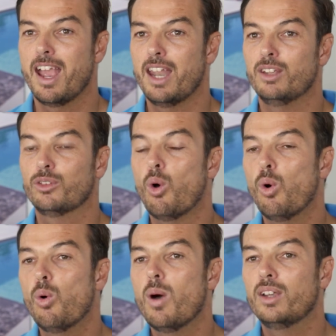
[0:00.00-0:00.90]
and there's
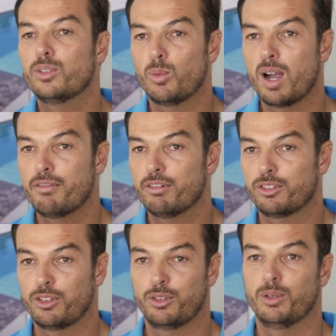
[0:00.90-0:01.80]
always a way for us
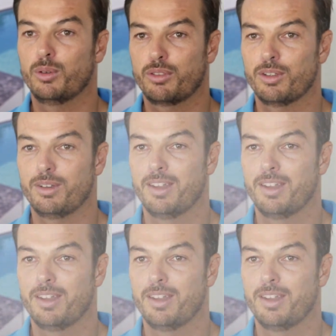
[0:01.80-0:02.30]
to deal with it.